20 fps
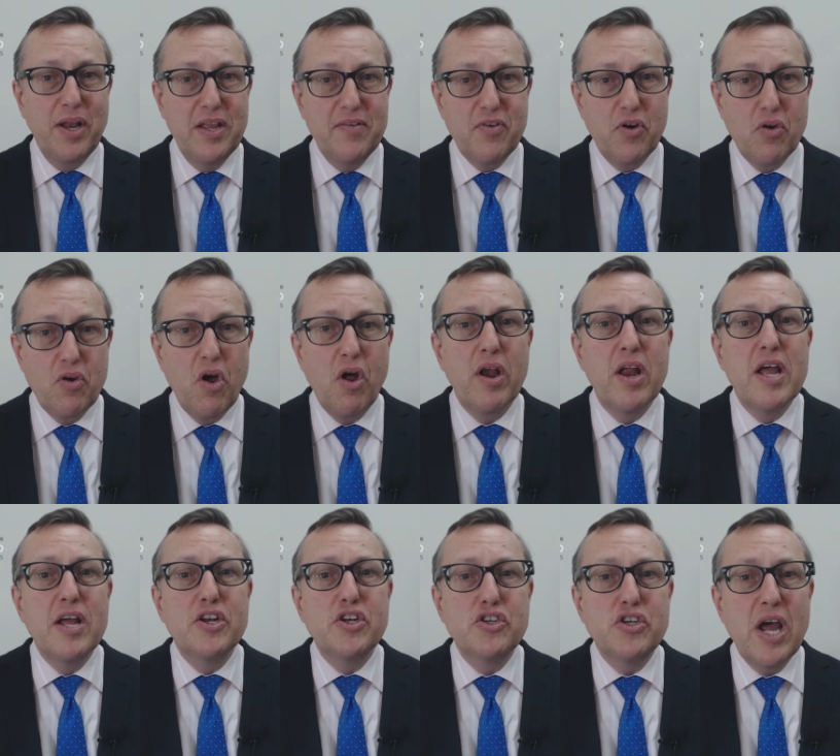believe it or not,
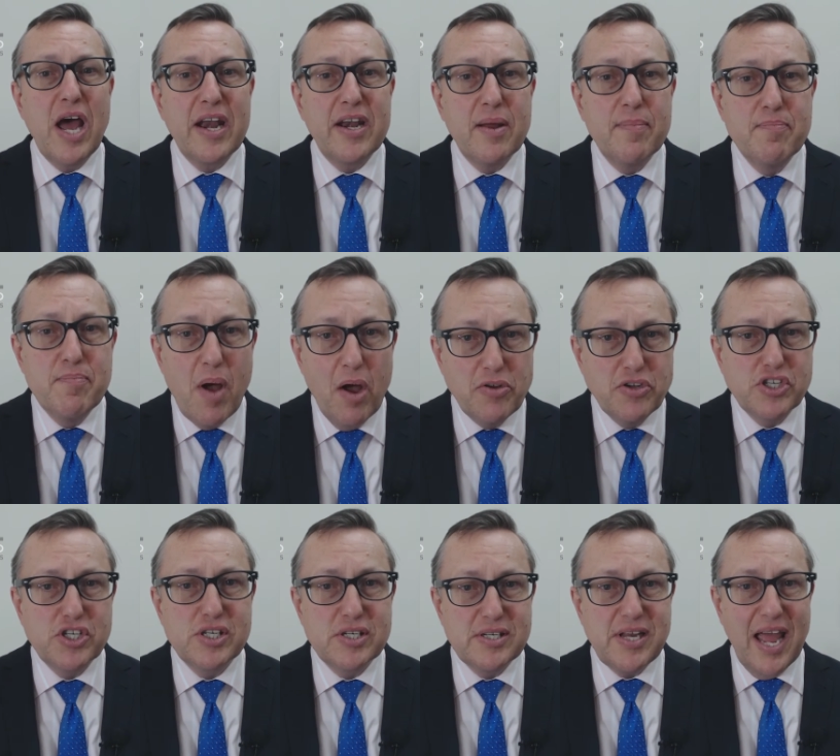under
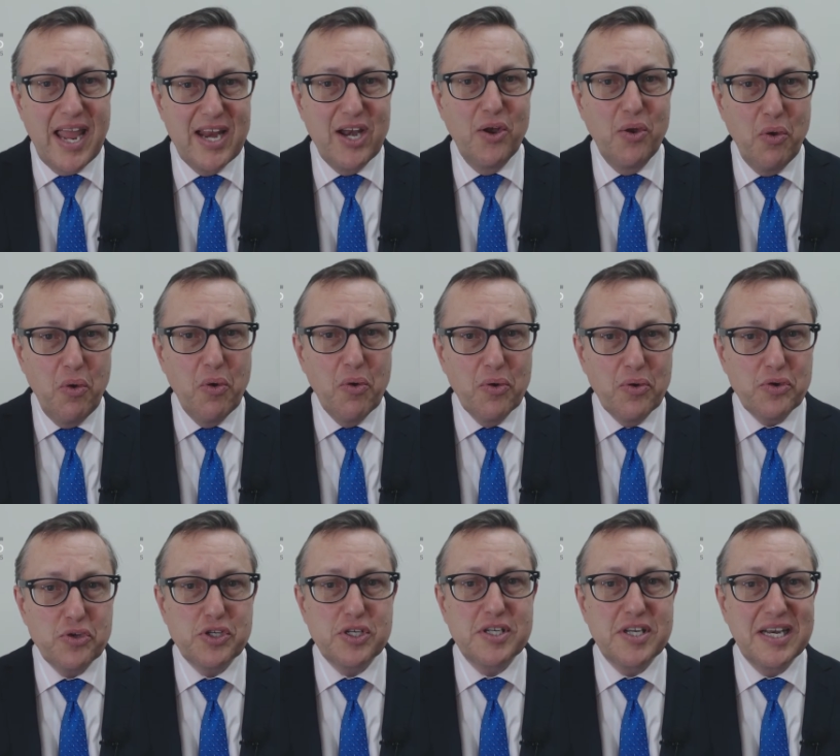most state
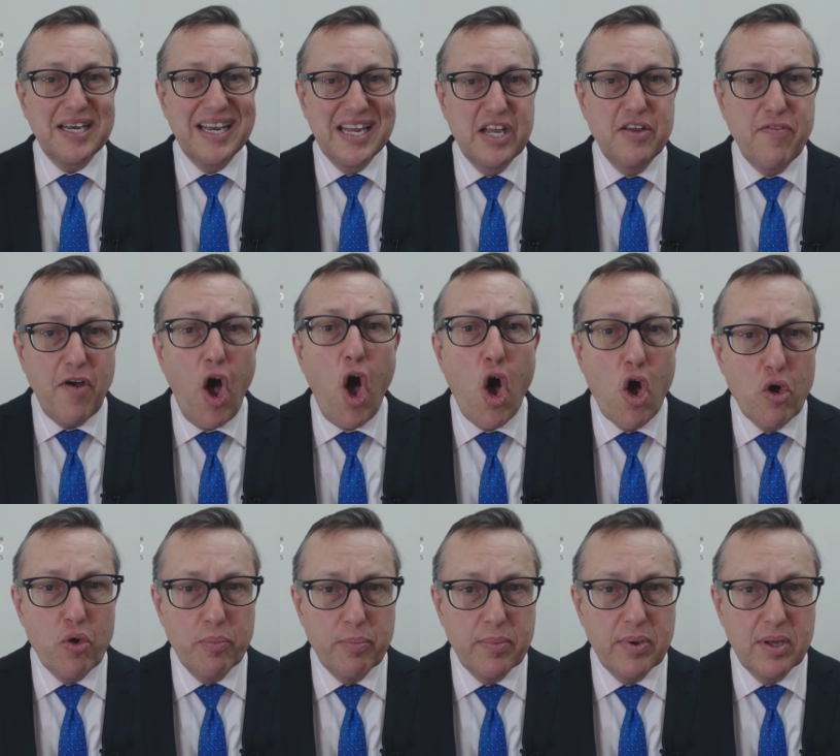laws, can leave
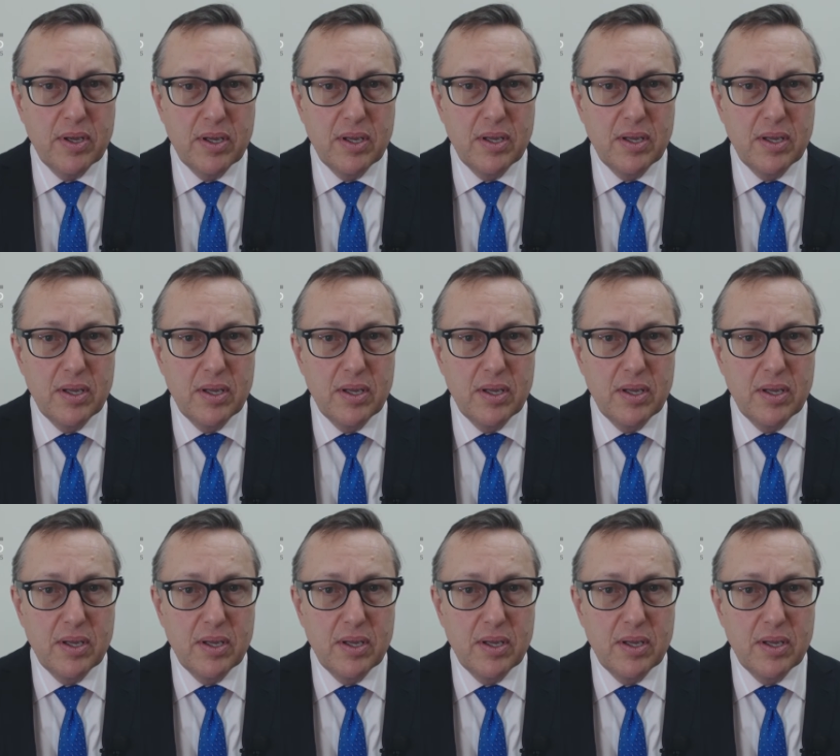home.